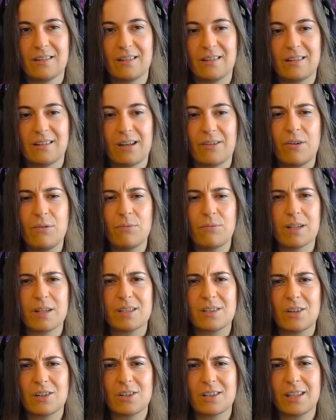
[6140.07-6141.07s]
Have I
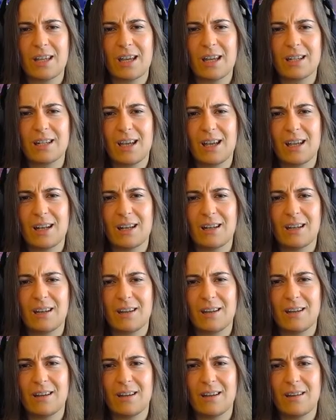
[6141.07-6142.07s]
researched that yet?
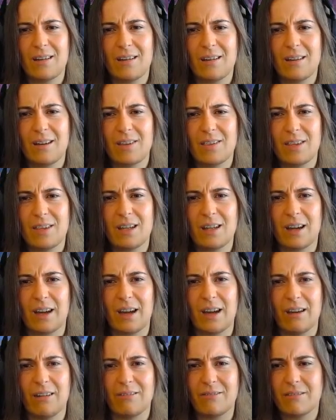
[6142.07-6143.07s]
I think I
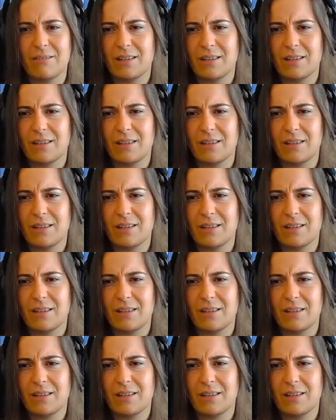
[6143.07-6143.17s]
have.